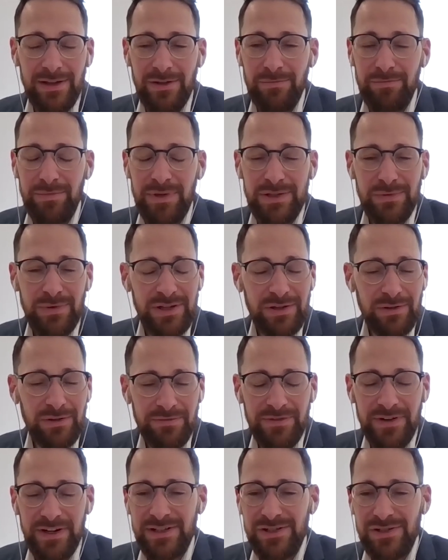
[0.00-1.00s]
between your
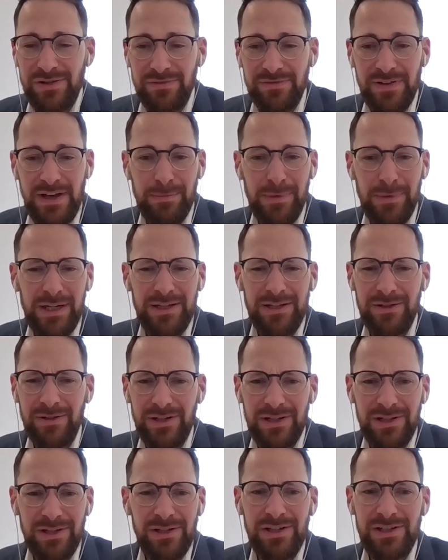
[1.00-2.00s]
friends, your family, you
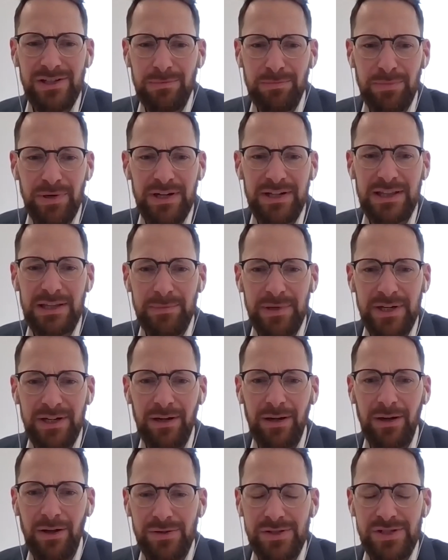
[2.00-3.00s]
need to bring them in
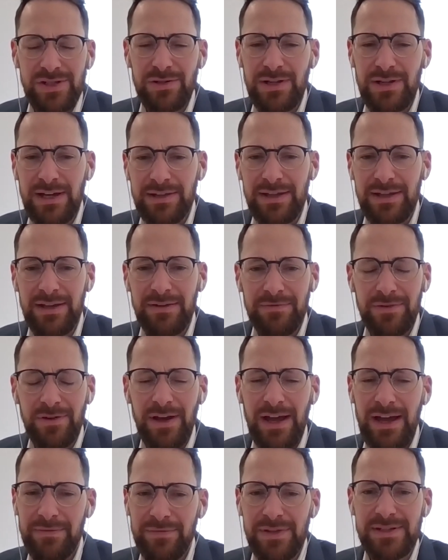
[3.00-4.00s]
close together if you
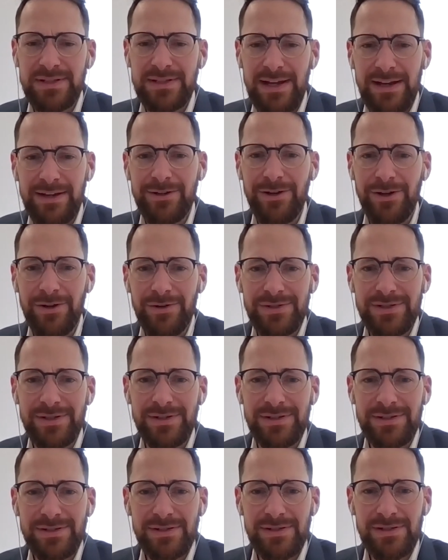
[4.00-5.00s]
have this
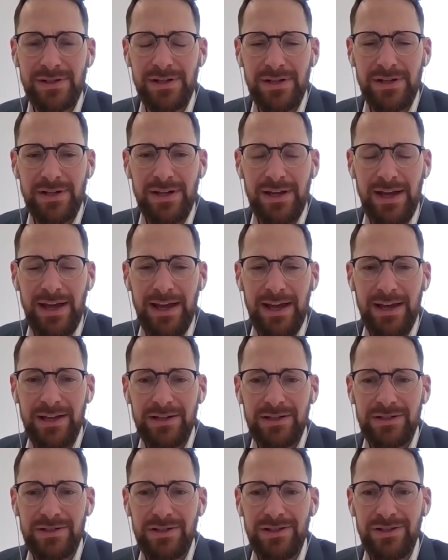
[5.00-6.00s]
diagnosis.
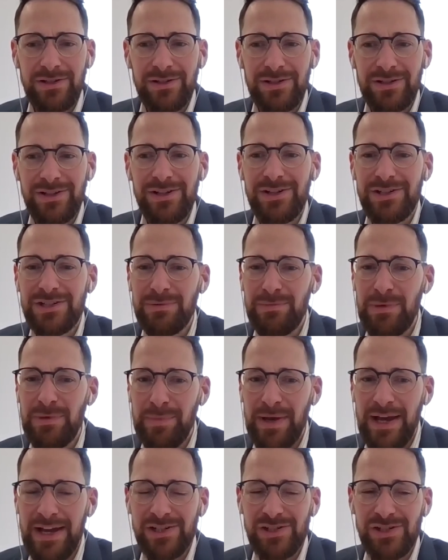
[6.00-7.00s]
And you need to be
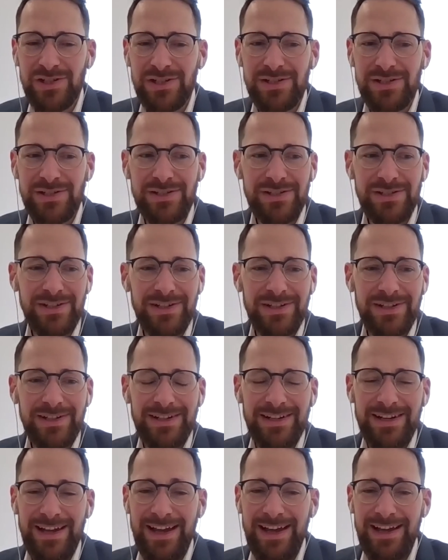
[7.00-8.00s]
patient,
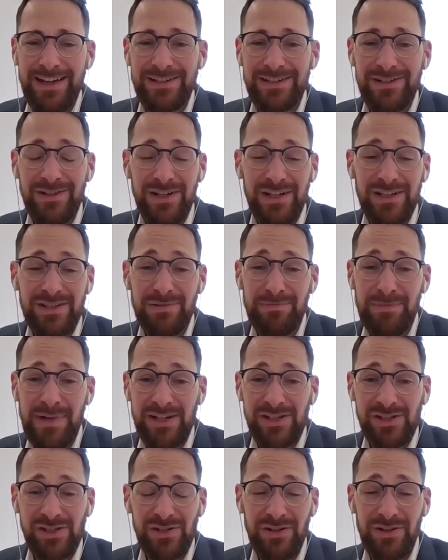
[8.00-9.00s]
and you need to
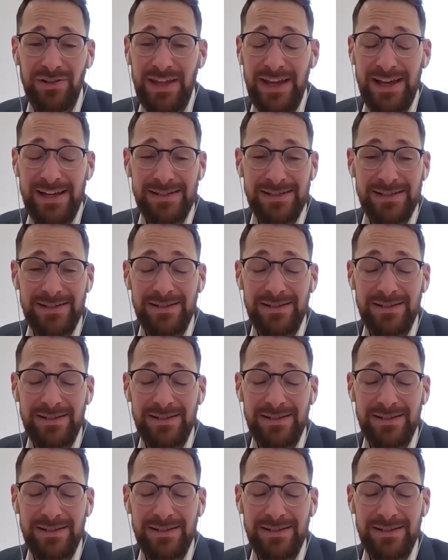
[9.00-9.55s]
make sure that,